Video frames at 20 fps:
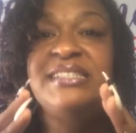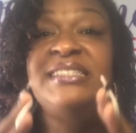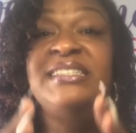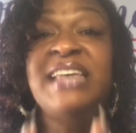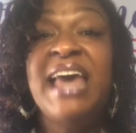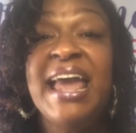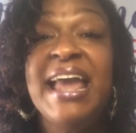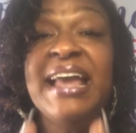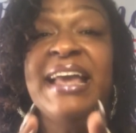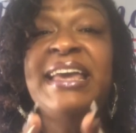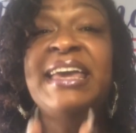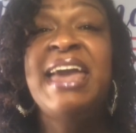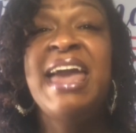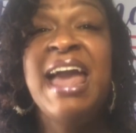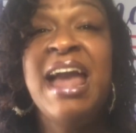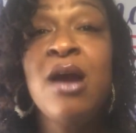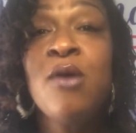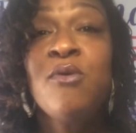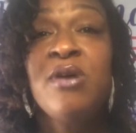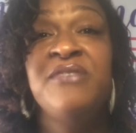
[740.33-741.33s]
Take
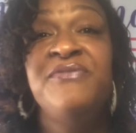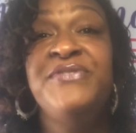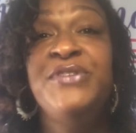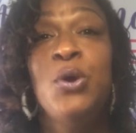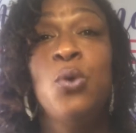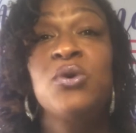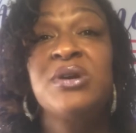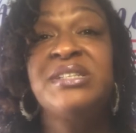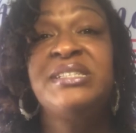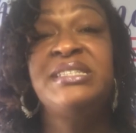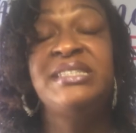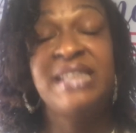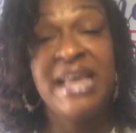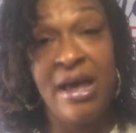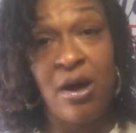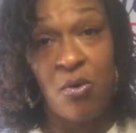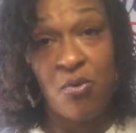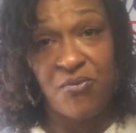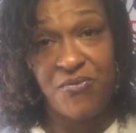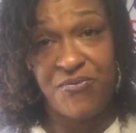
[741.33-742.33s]
care of
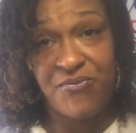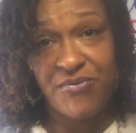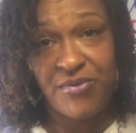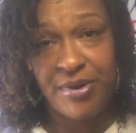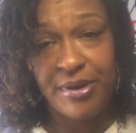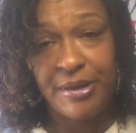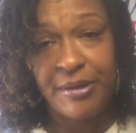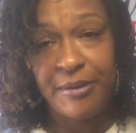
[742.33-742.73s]
yourself.